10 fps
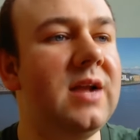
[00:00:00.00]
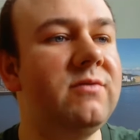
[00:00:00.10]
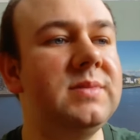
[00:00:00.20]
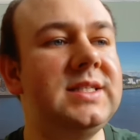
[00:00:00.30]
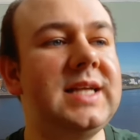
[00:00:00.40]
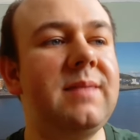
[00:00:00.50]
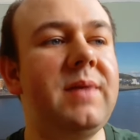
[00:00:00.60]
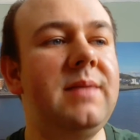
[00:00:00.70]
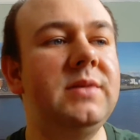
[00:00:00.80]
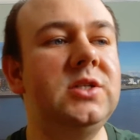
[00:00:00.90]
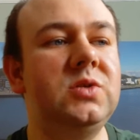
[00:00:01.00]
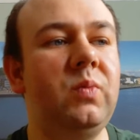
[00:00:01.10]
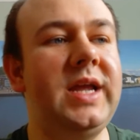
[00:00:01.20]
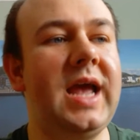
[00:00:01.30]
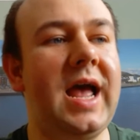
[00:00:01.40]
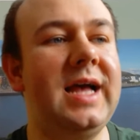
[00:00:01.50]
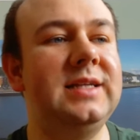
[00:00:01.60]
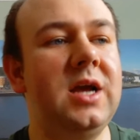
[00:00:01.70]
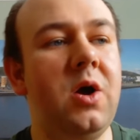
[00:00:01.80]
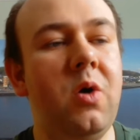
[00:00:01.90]
from S E G payments we
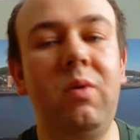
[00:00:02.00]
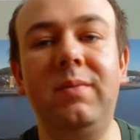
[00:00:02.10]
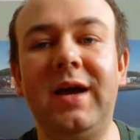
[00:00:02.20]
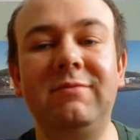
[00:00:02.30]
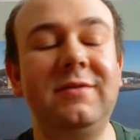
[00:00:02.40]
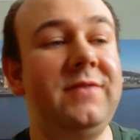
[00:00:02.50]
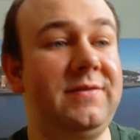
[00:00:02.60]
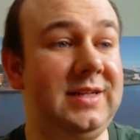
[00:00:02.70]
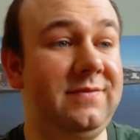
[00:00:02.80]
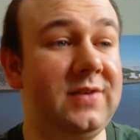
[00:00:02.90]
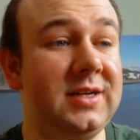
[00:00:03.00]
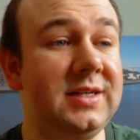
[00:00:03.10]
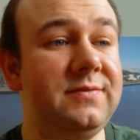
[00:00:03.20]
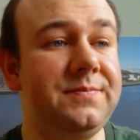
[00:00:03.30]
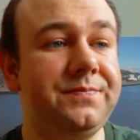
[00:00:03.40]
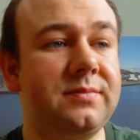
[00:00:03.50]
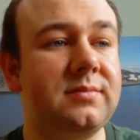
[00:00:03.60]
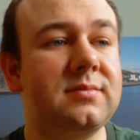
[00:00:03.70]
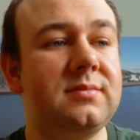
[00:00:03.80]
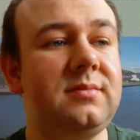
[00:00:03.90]
had one pound fifty-five,
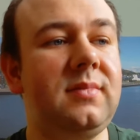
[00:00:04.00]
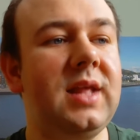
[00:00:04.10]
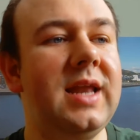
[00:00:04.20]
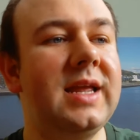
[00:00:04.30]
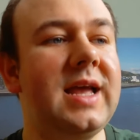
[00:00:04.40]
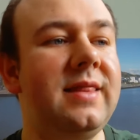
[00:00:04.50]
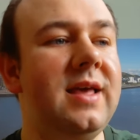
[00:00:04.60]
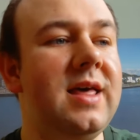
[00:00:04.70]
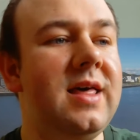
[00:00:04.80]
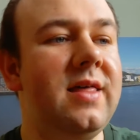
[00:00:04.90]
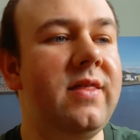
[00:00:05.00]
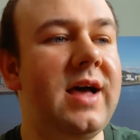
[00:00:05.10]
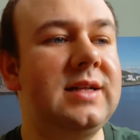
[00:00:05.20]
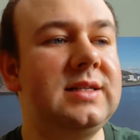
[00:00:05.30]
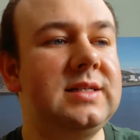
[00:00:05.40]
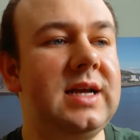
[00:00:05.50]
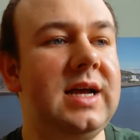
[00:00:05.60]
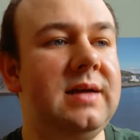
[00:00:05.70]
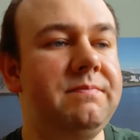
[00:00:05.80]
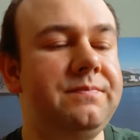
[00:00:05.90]
and again that
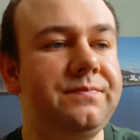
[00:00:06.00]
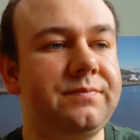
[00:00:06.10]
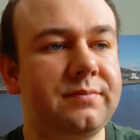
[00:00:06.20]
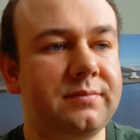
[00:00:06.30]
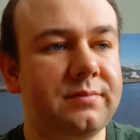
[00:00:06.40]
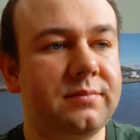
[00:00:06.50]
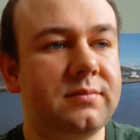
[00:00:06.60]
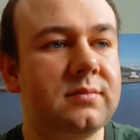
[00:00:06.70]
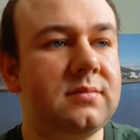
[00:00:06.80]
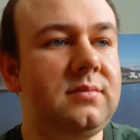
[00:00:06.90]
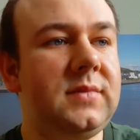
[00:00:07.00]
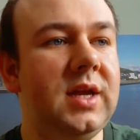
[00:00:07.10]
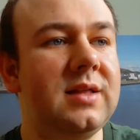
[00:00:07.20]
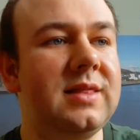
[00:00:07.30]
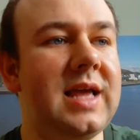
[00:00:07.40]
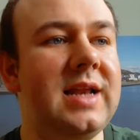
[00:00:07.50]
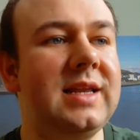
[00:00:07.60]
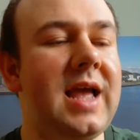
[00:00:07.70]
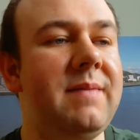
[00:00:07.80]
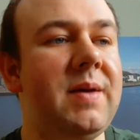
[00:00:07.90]
um,
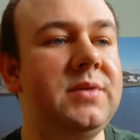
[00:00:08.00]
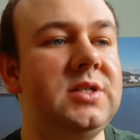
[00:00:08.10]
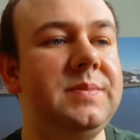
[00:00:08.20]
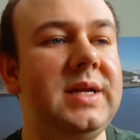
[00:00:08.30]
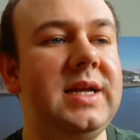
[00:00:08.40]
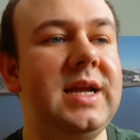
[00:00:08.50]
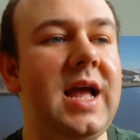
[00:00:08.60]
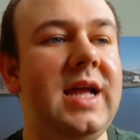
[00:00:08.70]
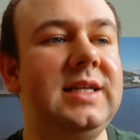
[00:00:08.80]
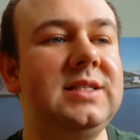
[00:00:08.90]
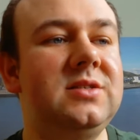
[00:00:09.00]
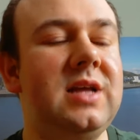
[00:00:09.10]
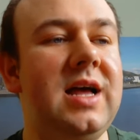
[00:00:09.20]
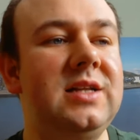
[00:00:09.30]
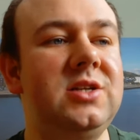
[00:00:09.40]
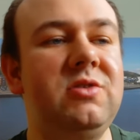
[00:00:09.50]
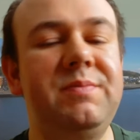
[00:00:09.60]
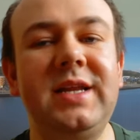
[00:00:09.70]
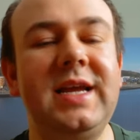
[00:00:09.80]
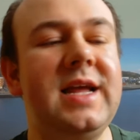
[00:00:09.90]
then came up to be a uh,
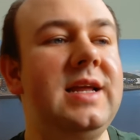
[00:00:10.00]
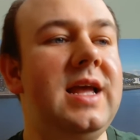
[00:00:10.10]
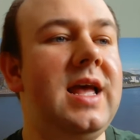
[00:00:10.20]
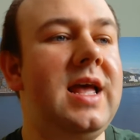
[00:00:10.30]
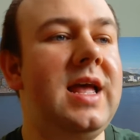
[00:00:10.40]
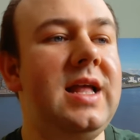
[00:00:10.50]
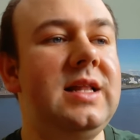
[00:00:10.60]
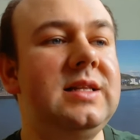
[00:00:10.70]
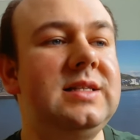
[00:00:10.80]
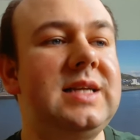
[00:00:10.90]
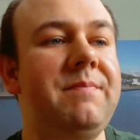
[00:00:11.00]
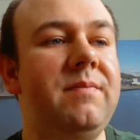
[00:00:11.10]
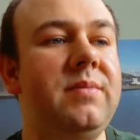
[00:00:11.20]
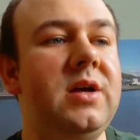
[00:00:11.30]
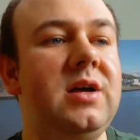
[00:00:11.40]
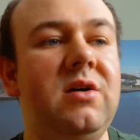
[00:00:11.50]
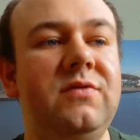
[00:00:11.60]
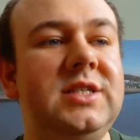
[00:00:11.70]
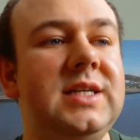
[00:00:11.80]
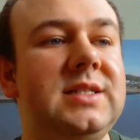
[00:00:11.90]
total money in in December
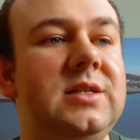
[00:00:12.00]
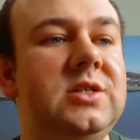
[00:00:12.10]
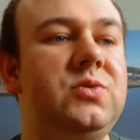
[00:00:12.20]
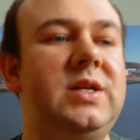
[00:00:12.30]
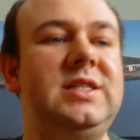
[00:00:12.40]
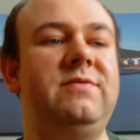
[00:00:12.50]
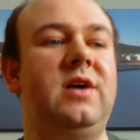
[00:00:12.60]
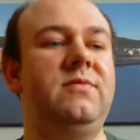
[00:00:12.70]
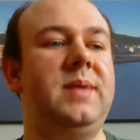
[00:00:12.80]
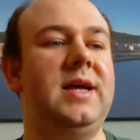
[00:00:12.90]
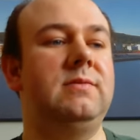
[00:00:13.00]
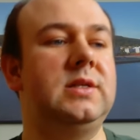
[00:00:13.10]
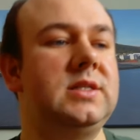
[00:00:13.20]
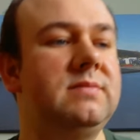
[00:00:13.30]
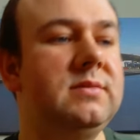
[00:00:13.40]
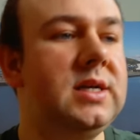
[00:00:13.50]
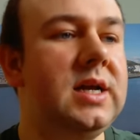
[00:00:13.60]
of just under twenty-five pounds.